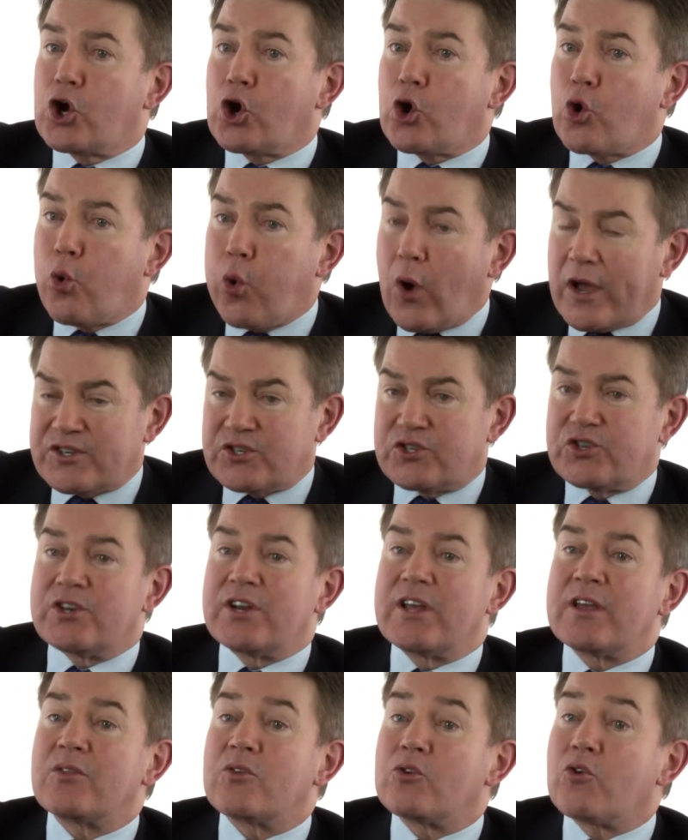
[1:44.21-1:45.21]

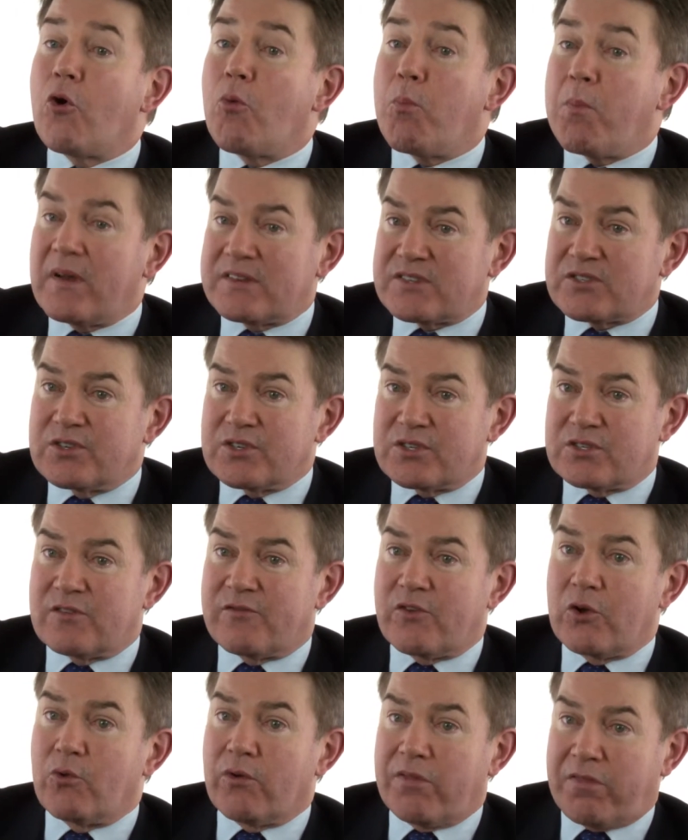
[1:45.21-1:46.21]
questioning the robustness
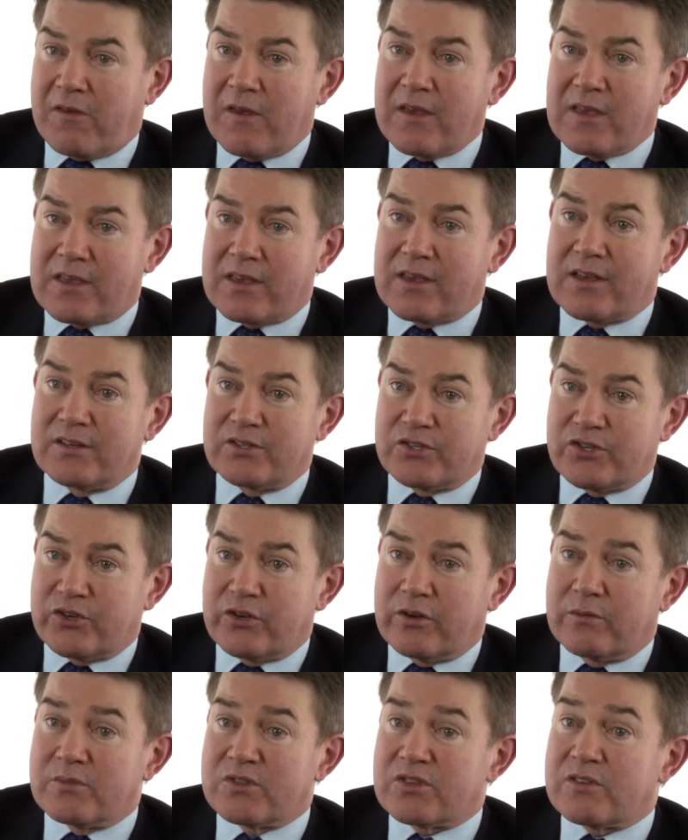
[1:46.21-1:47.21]
of your thinking in
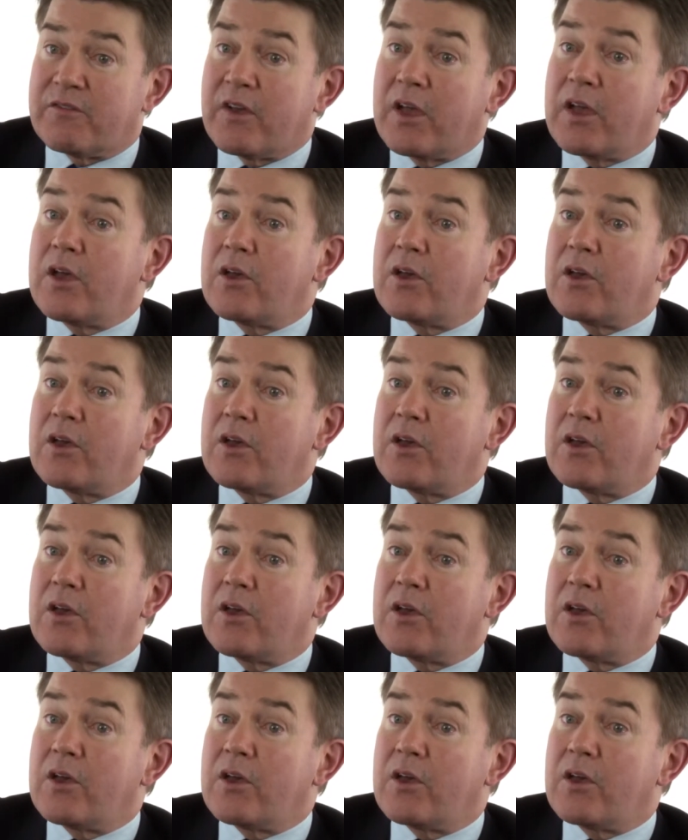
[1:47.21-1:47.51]
terms of